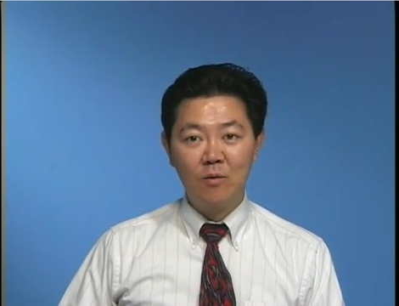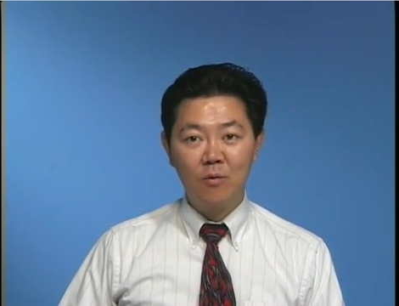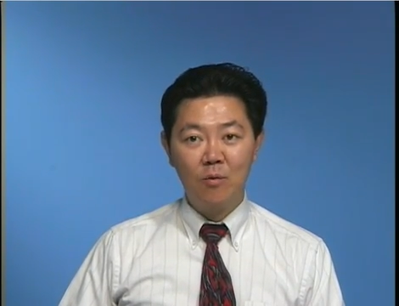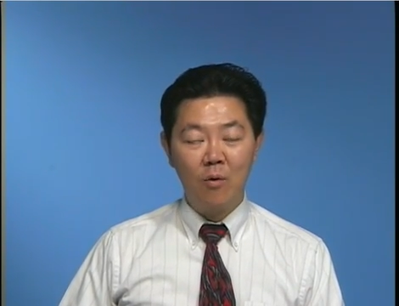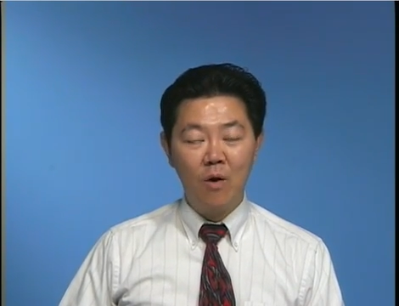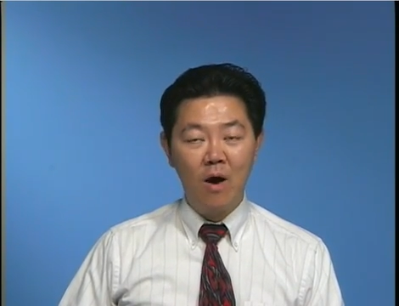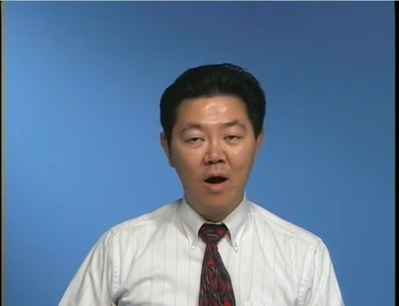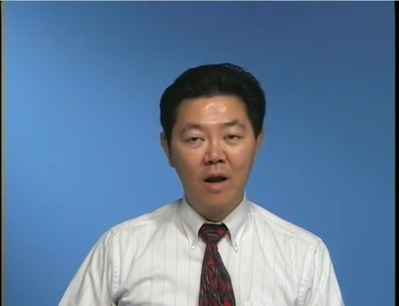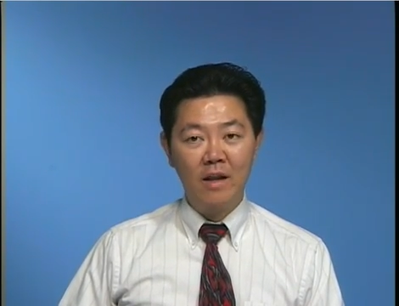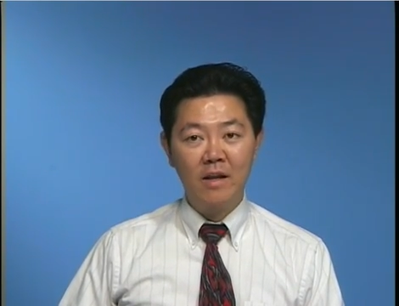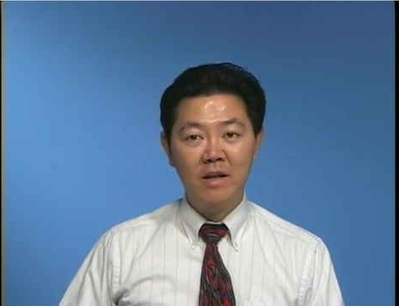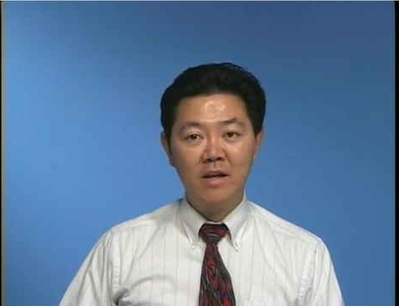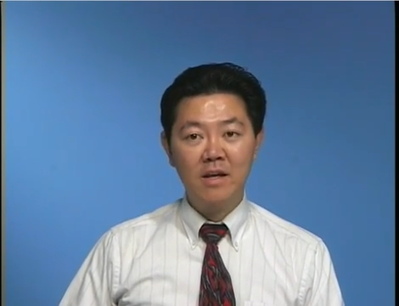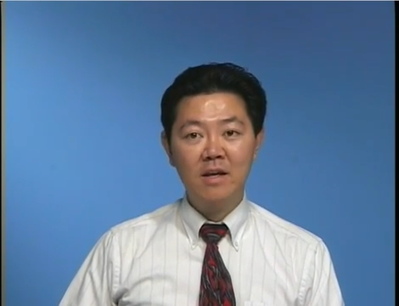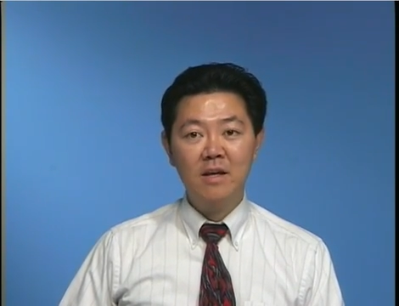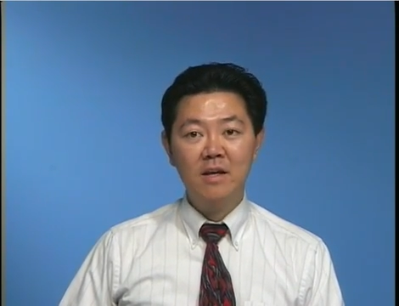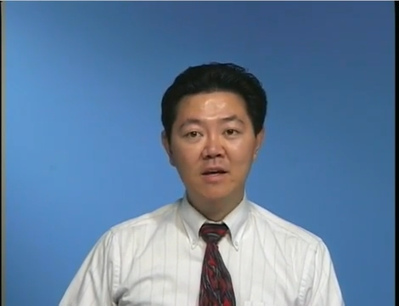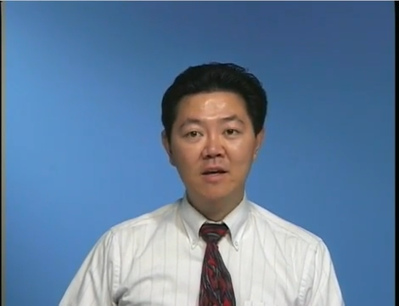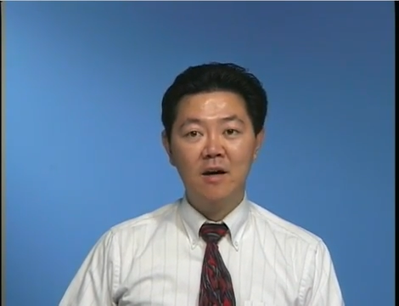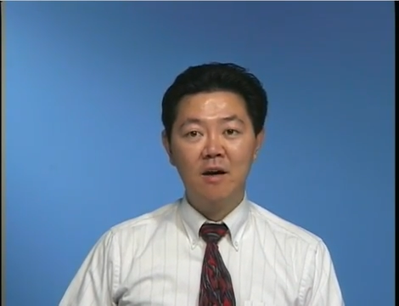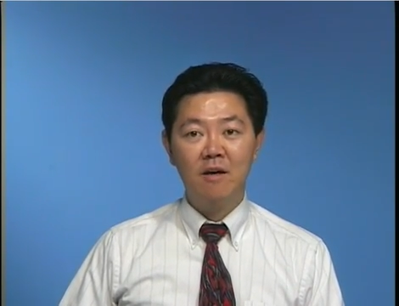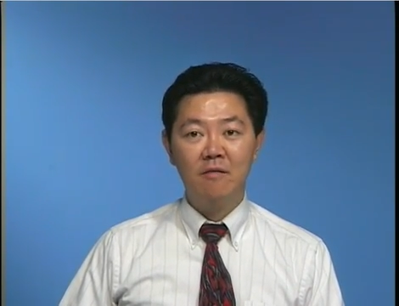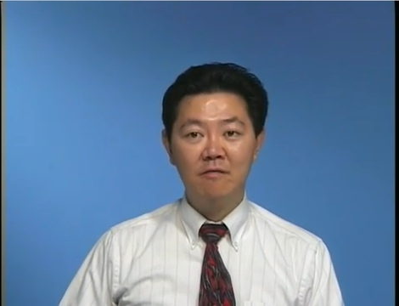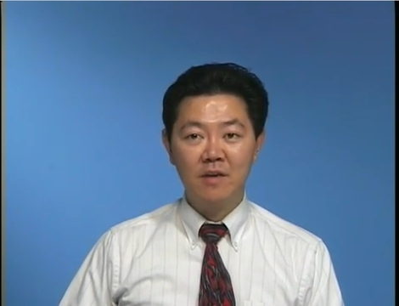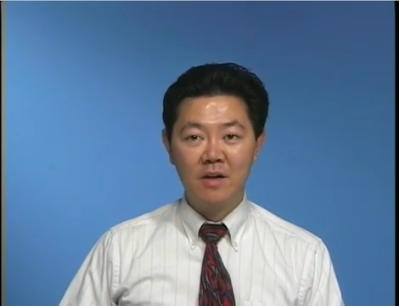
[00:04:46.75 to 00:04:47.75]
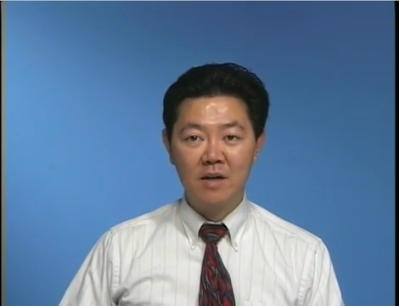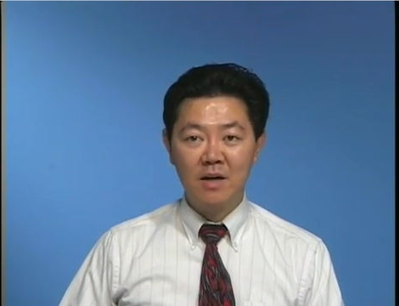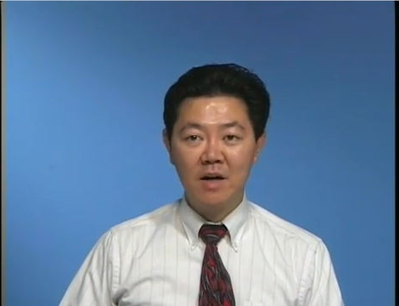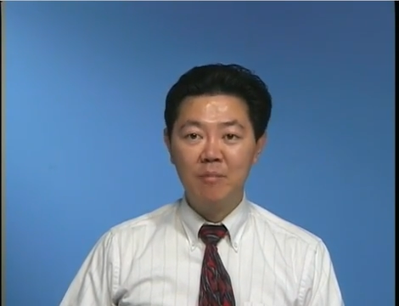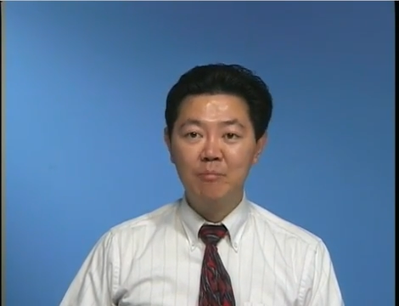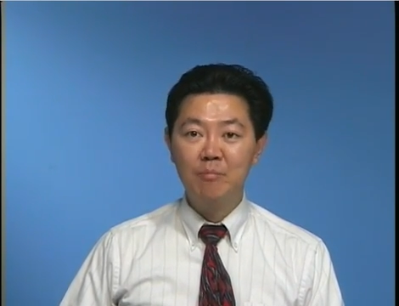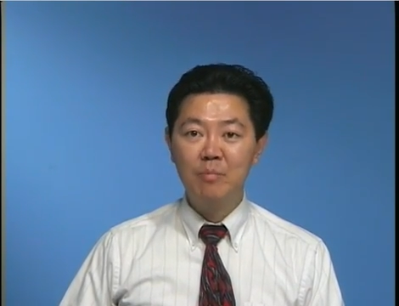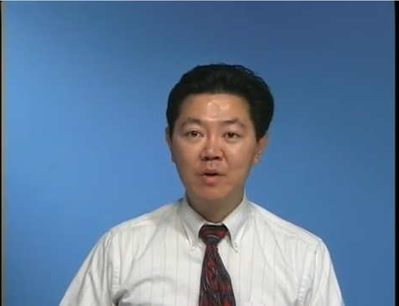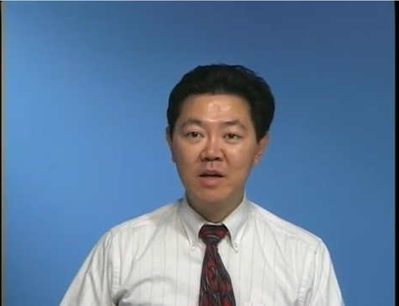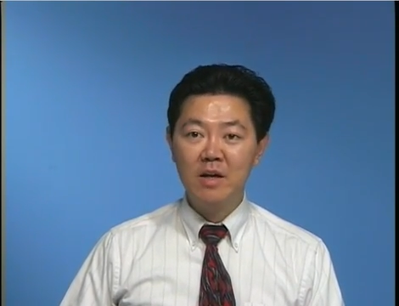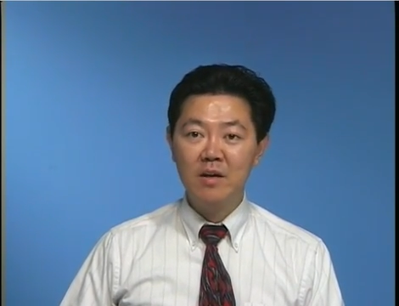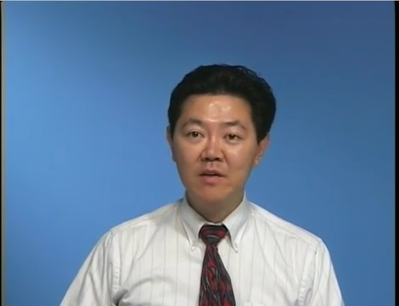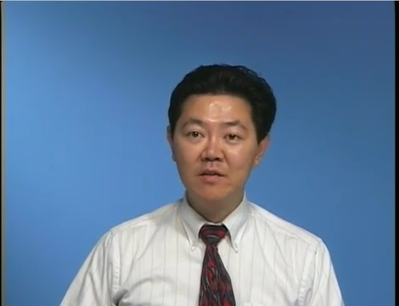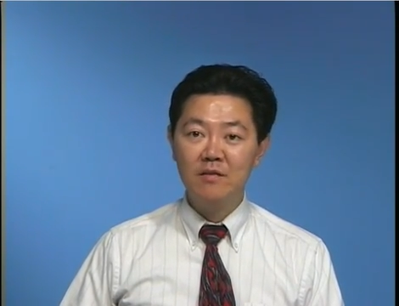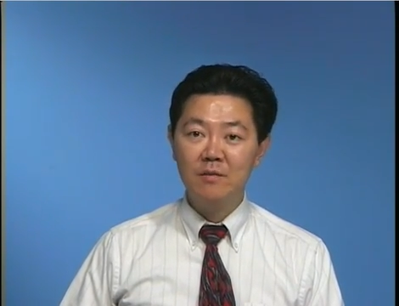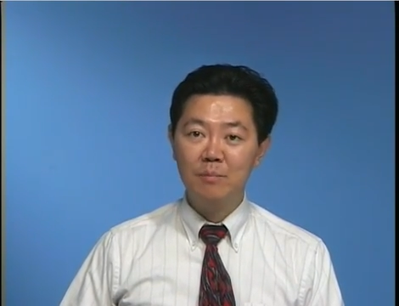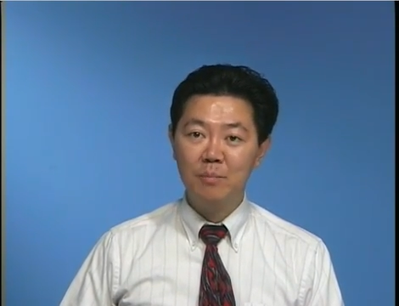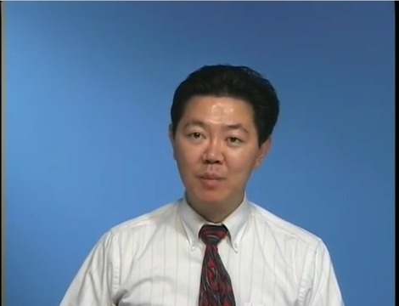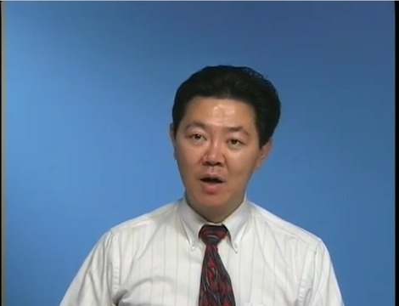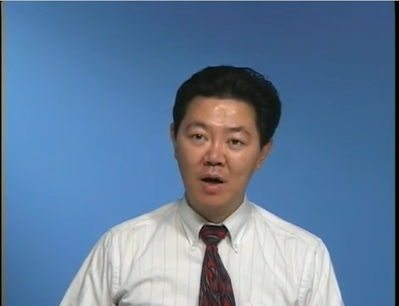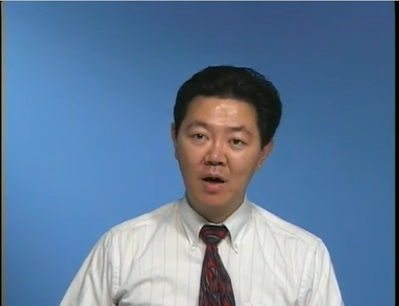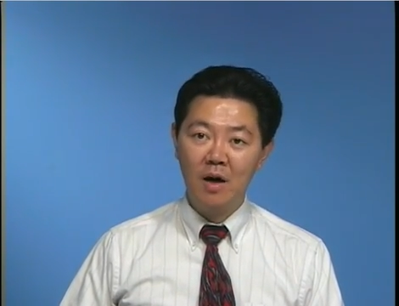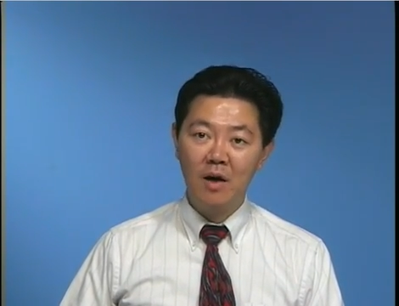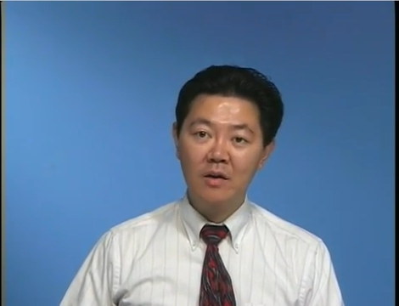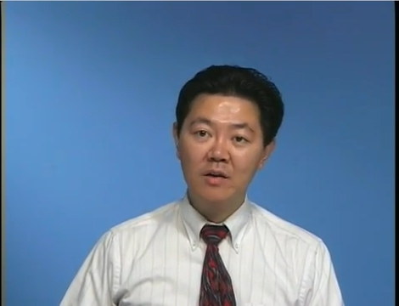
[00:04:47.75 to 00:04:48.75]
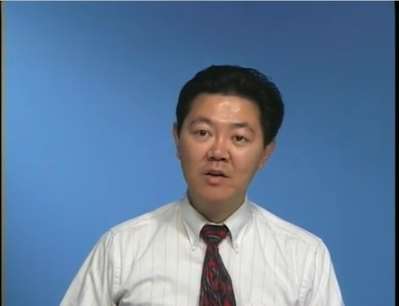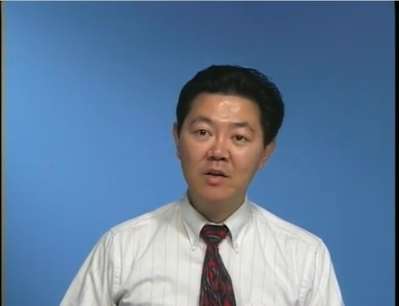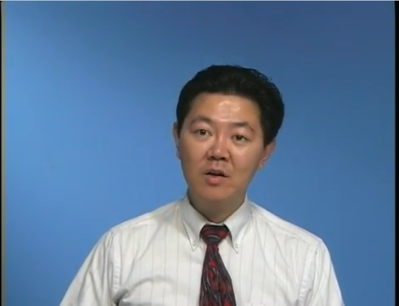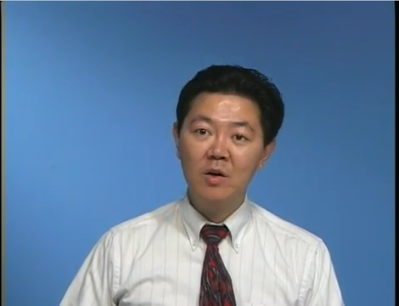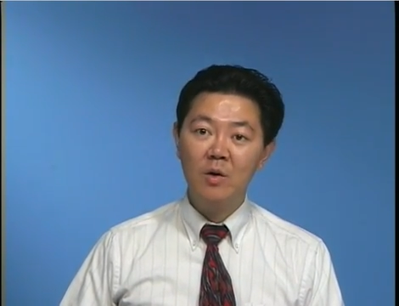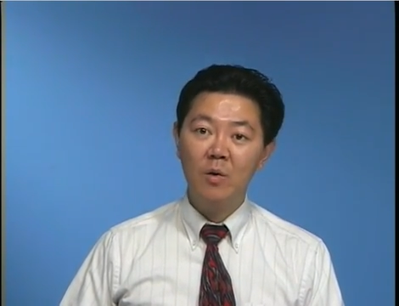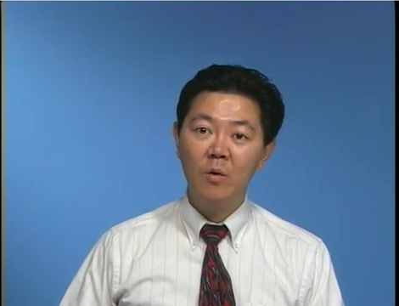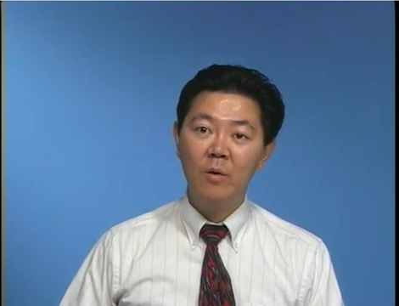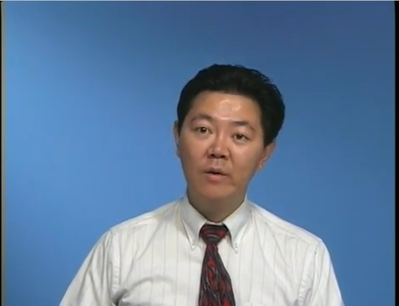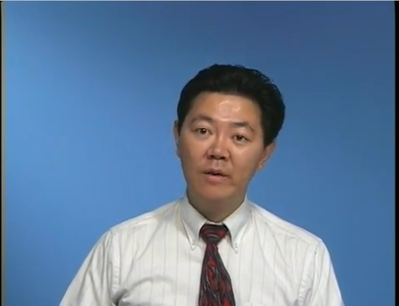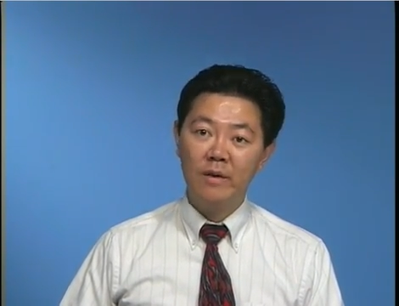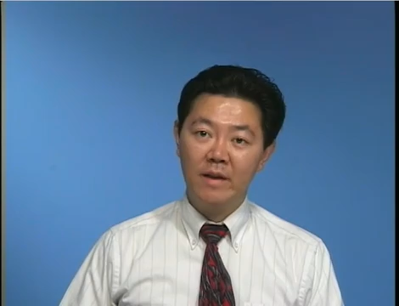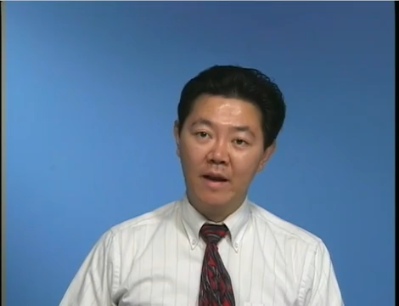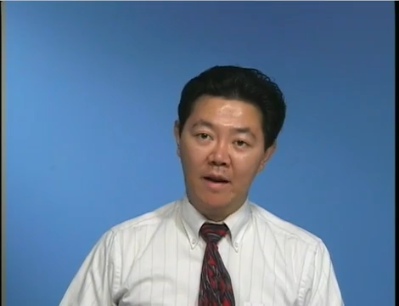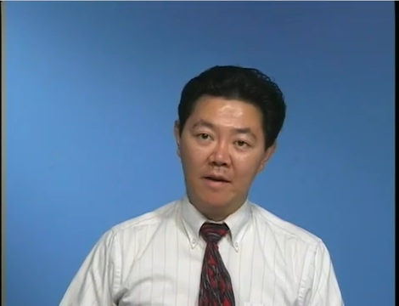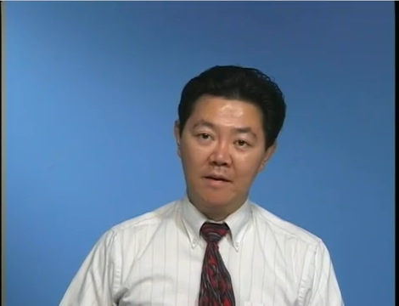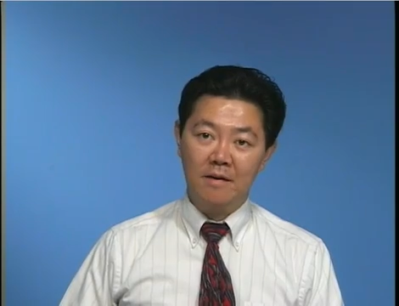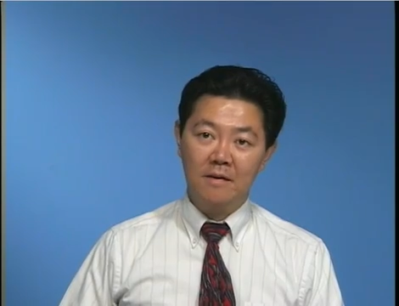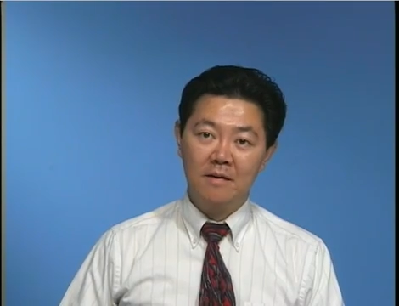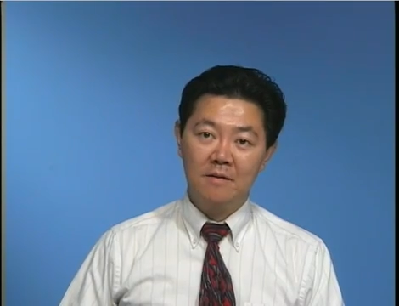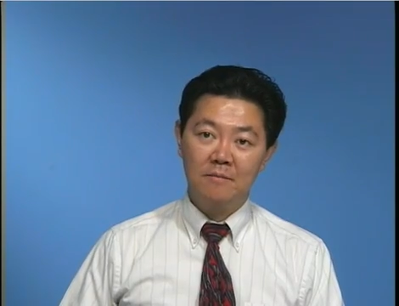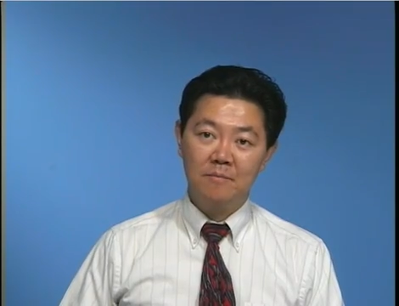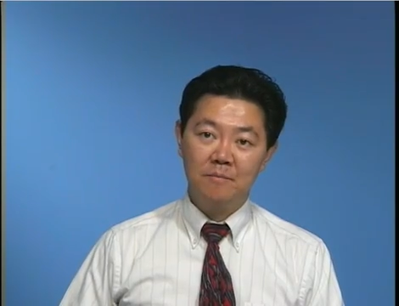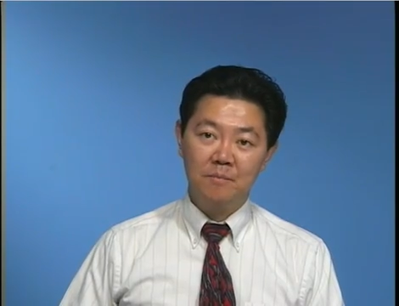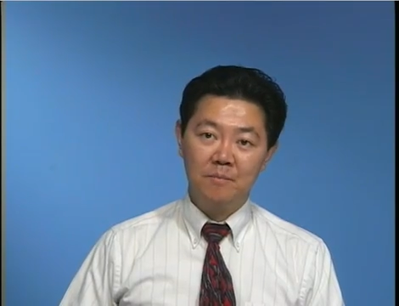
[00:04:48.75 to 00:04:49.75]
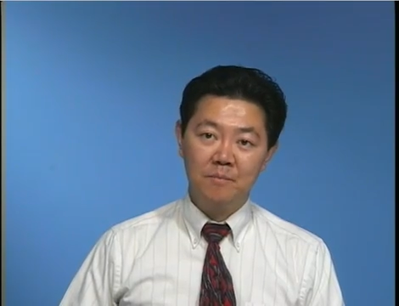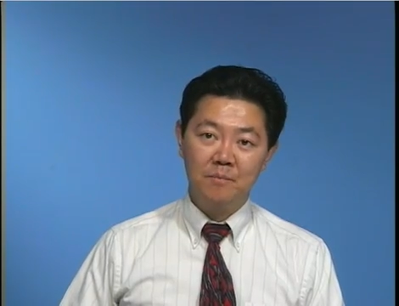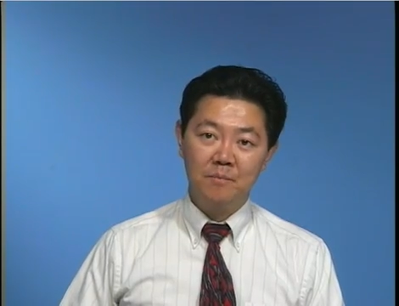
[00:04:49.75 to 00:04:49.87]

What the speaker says: quality of the company's bond or debt.